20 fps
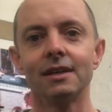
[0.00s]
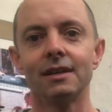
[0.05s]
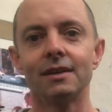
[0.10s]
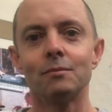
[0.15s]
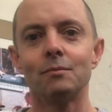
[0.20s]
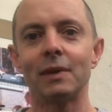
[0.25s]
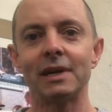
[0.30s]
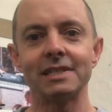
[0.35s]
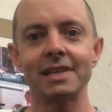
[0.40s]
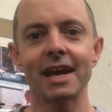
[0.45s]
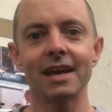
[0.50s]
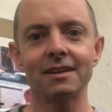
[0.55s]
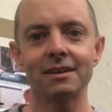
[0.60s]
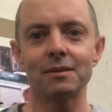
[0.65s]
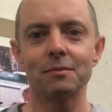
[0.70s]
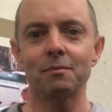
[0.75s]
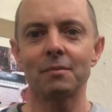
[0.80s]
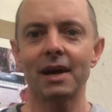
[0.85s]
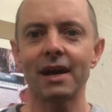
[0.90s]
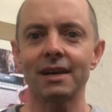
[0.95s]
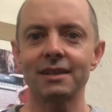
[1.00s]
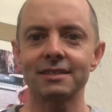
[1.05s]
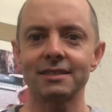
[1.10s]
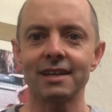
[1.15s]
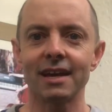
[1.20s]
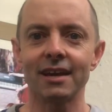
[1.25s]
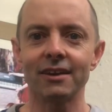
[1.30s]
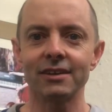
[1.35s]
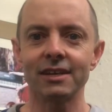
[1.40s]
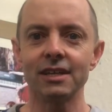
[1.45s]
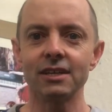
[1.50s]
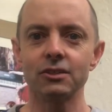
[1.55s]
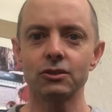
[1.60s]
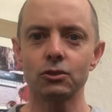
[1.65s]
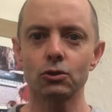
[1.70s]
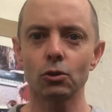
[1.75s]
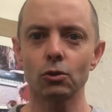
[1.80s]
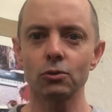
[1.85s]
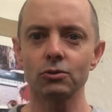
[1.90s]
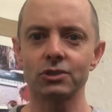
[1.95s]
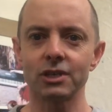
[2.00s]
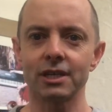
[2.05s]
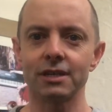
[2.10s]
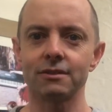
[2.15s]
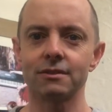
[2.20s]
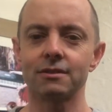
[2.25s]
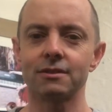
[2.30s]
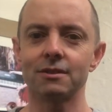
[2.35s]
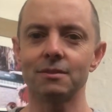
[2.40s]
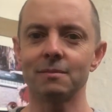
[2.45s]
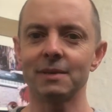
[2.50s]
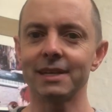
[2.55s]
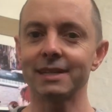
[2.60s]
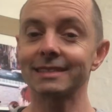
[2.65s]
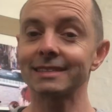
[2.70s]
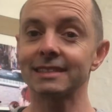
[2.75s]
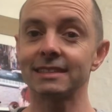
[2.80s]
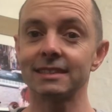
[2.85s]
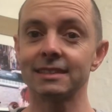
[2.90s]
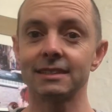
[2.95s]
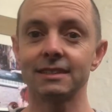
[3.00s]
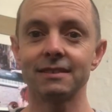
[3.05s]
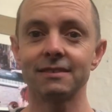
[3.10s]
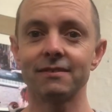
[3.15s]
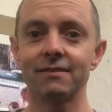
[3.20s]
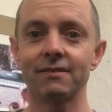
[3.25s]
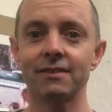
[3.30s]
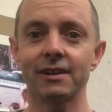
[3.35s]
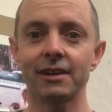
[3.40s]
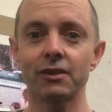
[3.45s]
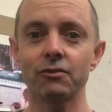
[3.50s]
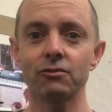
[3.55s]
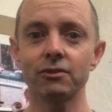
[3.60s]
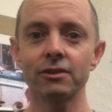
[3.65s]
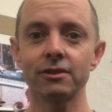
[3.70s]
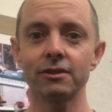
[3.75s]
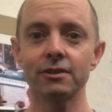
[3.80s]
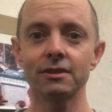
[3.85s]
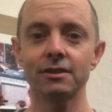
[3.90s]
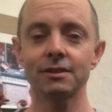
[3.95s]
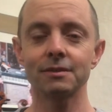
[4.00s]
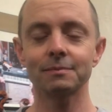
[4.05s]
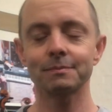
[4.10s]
My dad didn't pass down his tall genes to me. Very rude.